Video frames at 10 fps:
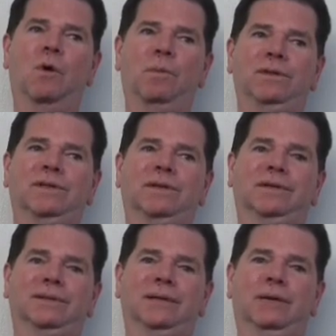moment
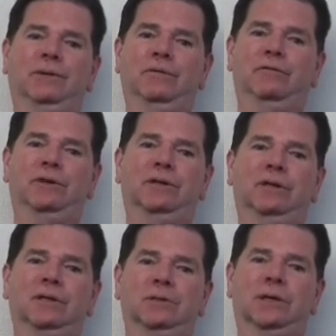I'll never
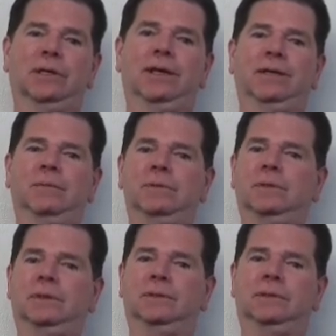forget, because I ended up
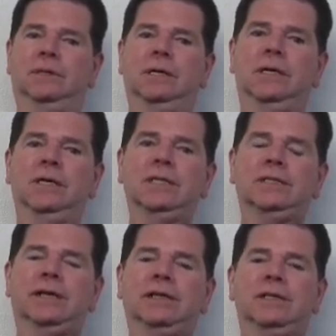
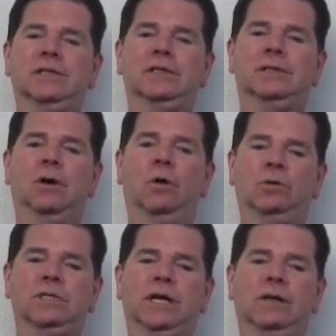staying at this
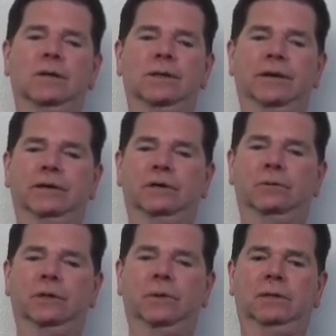hotel down there
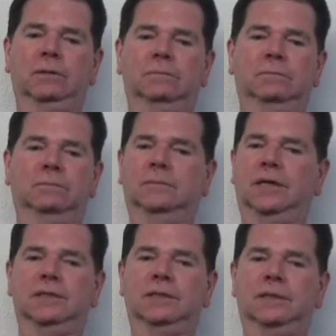with about,
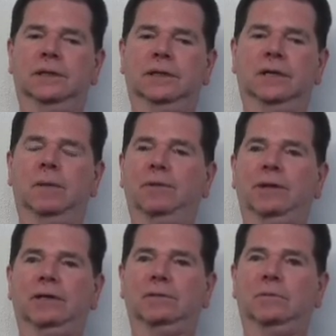I'd say, like a couple
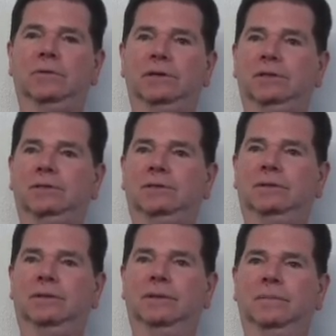thousand Marines.
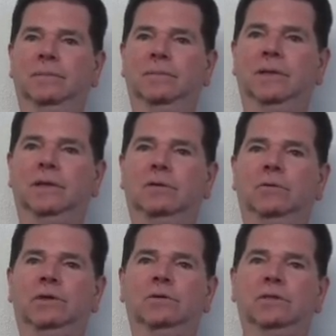
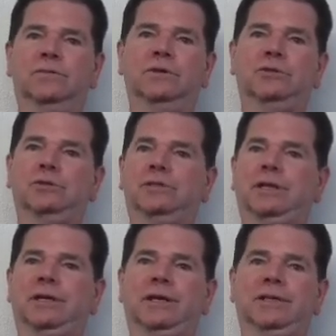And we do these vigils
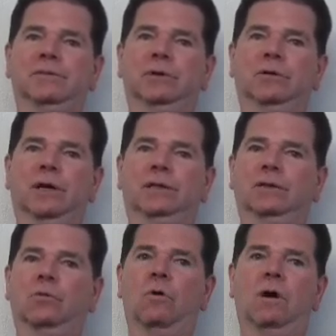at night, and we go down
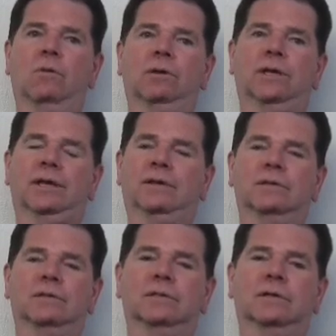to the wall with
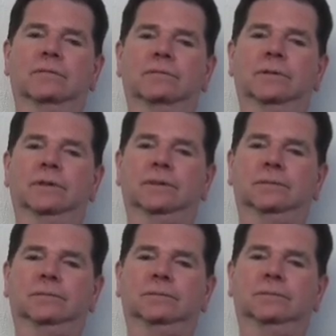candles and stuff.
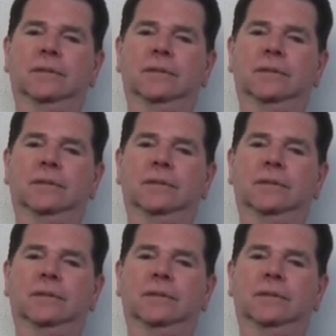And